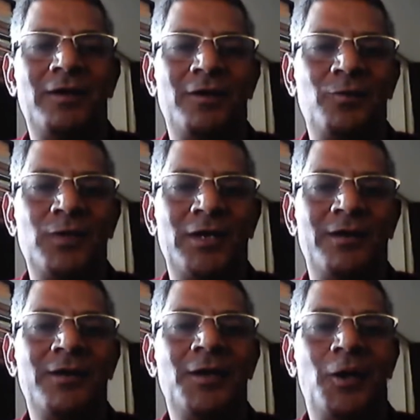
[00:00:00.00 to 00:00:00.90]
we are
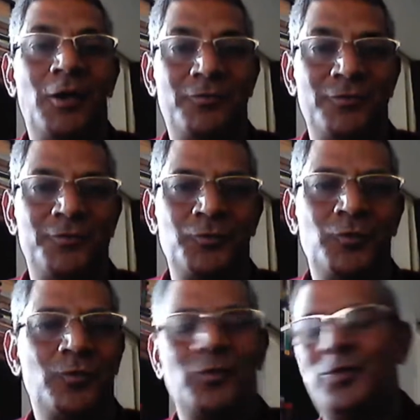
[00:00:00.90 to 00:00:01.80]
offered to,
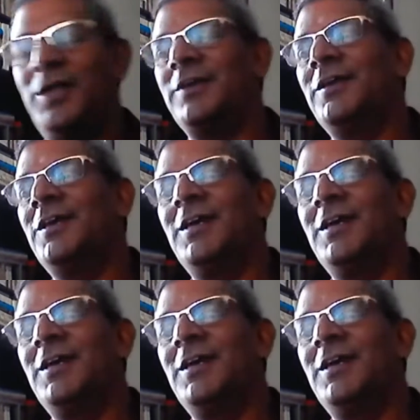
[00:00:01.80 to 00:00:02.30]
right?